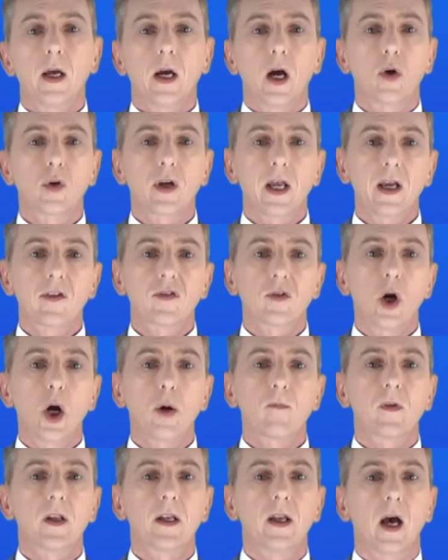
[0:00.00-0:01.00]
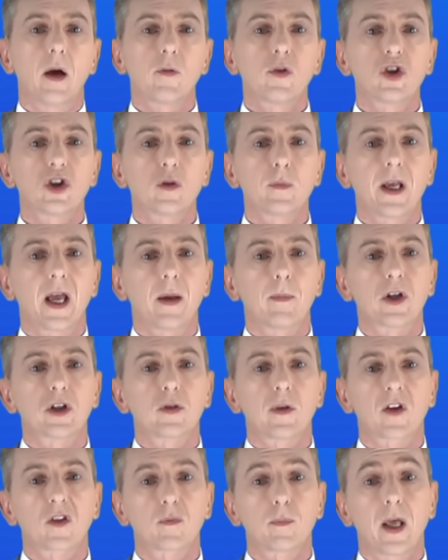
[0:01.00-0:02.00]
Okay, so hopefully now you should be able
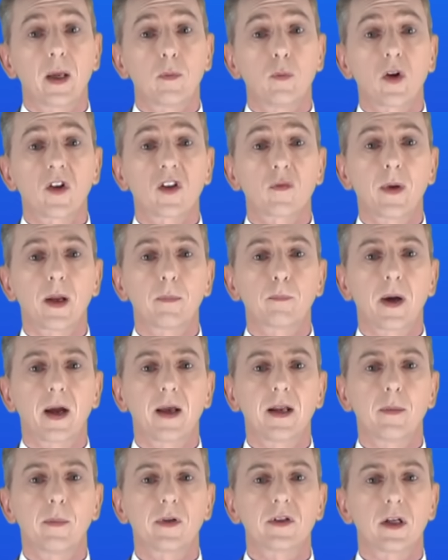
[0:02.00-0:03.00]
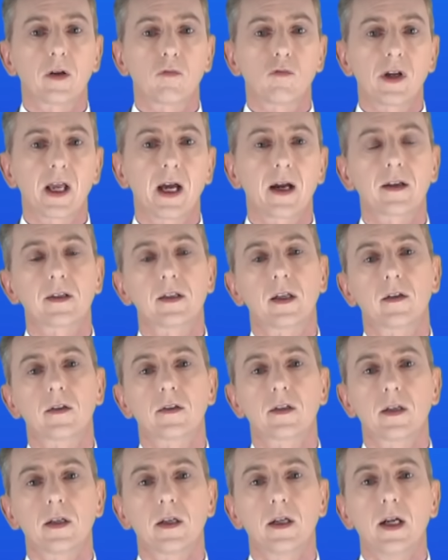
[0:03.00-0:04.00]
to explain what's meant by a limiting
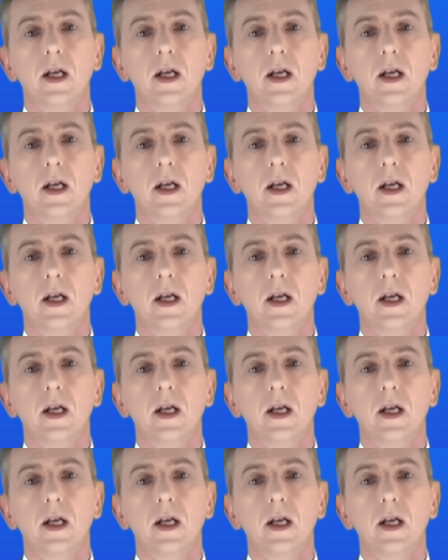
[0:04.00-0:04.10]
reactant.